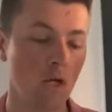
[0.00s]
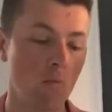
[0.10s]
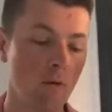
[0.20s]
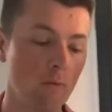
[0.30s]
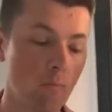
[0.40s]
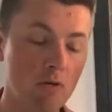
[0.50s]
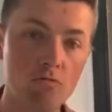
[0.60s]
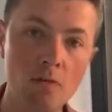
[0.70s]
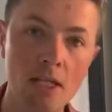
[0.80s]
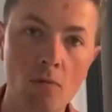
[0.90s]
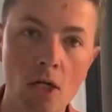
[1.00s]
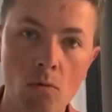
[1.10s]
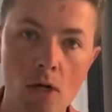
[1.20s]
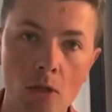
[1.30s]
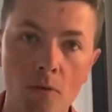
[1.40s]
We really want to
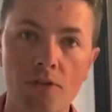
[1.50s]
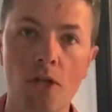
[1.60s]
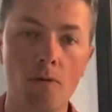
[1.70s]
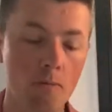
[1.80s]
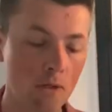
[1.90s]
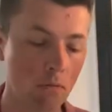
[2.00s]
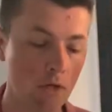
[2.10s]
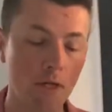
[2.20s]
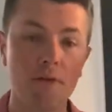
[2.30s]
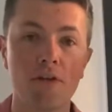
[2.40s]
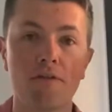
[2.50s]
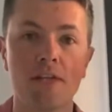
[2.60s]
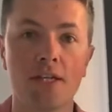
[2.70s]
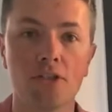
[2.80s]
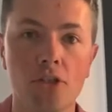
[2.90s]
work with you. We want to work with you for the
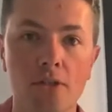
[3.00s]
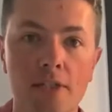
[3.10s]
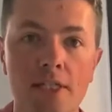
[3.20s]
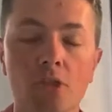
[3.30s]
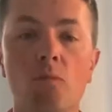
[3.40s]
next 2 years.